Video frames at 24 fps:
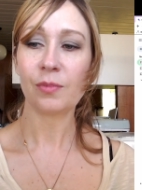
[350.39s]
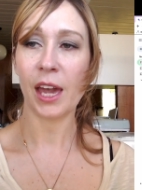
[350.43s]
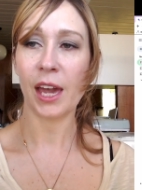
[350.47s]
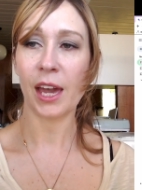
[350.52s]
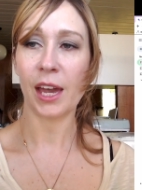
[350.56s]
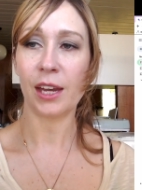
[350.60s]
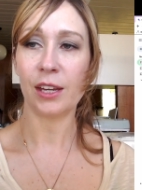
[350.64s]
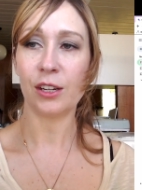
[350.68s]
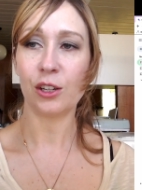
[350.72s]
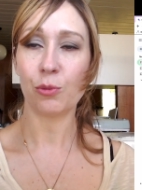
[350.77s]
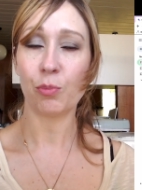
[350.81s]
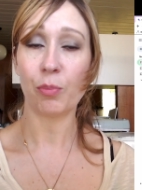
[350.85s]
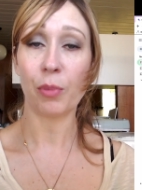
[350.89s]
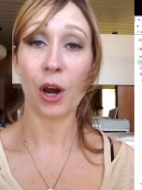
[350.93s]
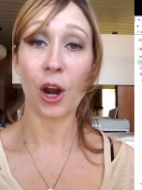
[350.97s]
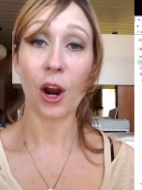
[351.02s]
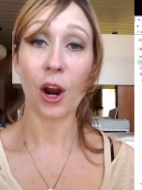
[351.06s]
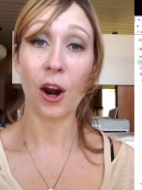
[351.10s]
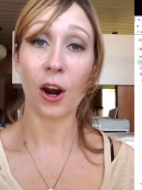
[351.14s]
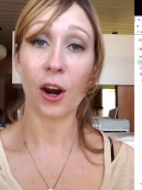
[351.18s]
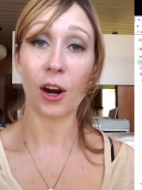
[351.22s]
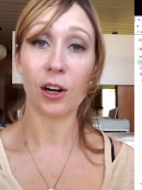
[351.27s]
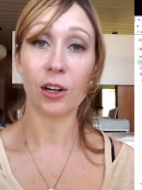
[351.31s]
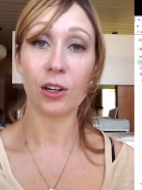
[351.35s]
And
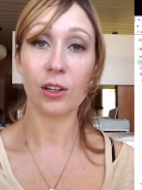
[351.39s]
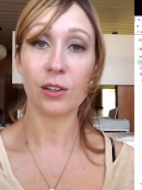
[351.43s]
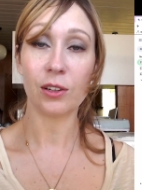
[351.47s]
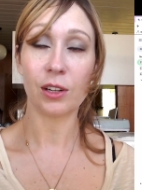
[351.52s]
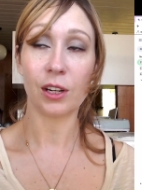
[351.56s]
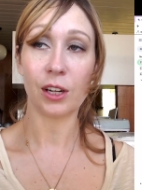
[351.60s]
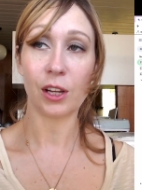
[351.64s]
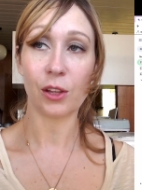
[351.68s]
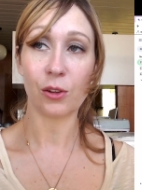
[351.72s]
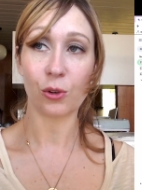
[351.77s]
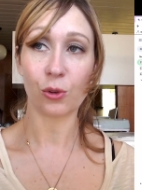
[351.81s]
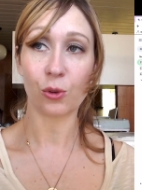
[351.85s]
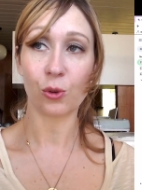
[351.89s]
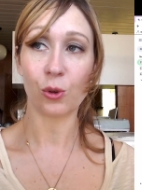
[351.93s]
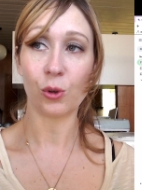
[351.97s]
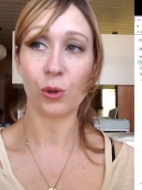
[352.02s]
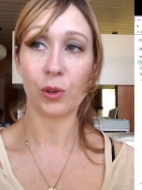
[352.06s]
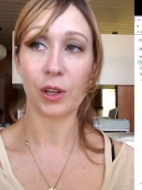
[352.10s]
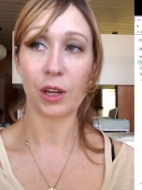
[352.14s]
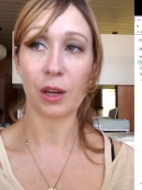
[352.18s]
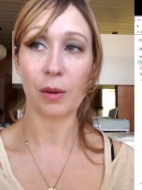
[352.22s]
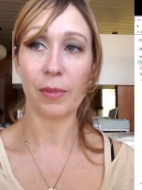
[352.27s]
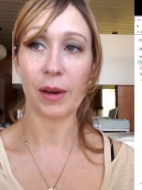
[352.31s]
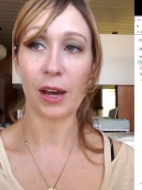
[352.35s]
Bard, another cool
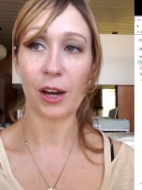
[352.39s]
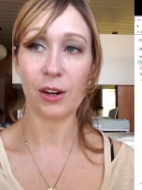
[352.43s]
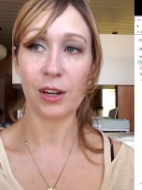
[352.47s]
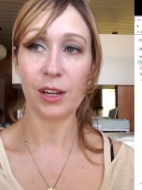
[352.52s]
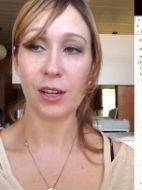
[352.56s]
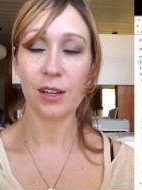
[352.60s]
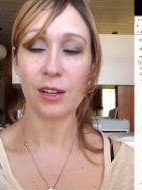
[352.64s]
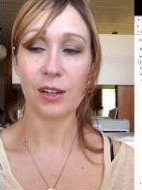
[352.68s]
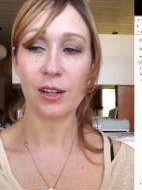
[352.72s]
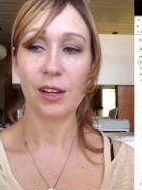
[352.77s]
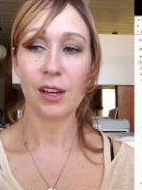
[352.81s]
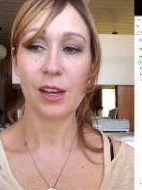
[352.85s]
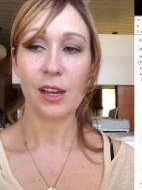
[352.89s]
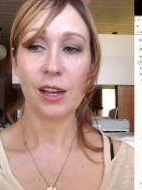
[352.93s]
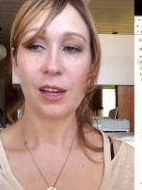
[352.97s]
thing about it